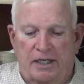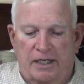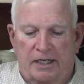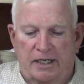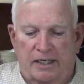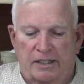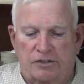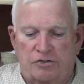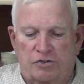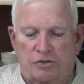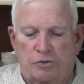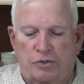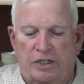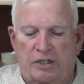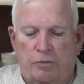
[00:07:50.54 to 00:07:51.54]
And
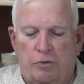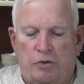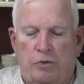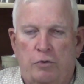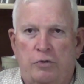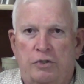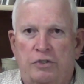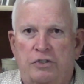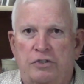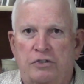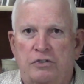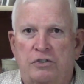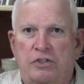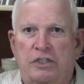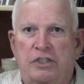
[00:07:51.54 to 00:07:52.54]
so now we're going to
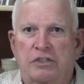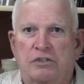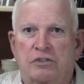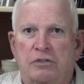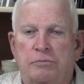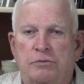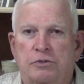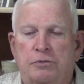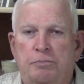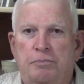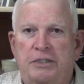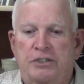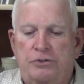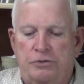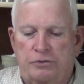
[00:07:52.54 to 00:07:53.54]
look at some
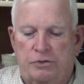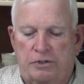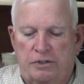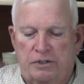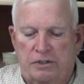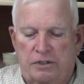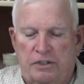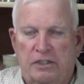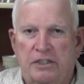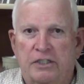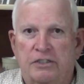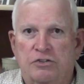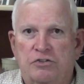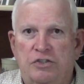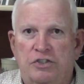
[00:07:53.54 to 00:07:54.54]
special
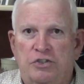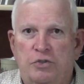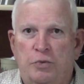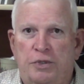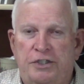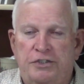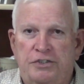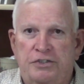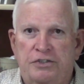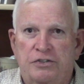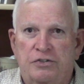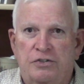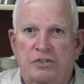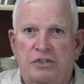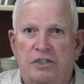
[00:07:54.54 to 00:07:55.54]

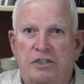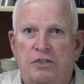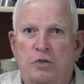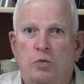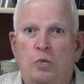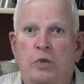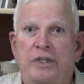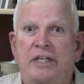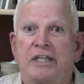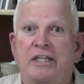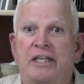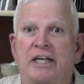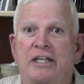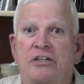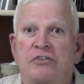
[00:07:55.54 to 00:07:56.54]
situations within
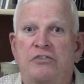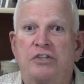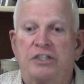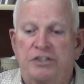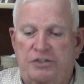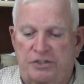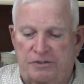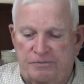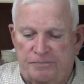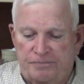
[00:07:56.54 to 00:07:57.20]
that division.